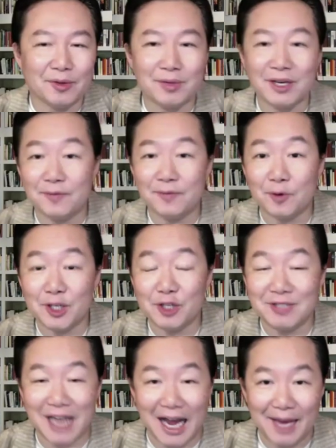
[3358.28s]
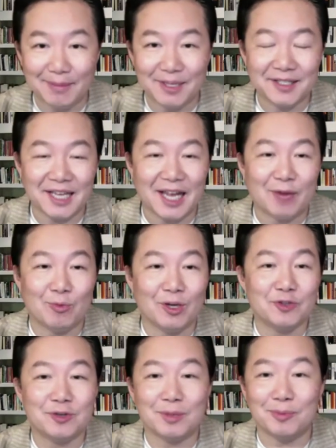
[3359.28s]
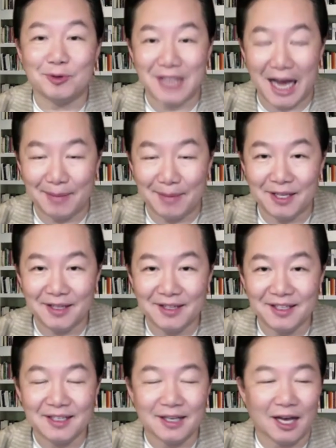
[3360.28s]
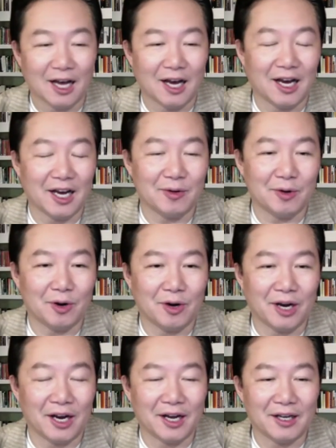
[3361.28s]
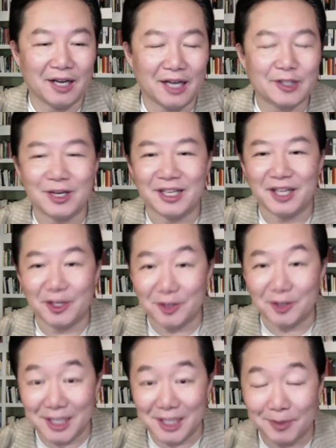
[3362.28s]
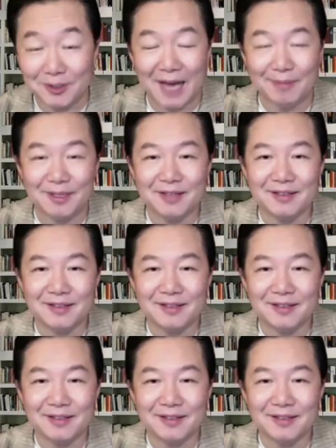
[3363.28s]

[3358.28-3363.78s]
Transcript: or 4 new diamonds and 1 triple diamond, actually another double diamond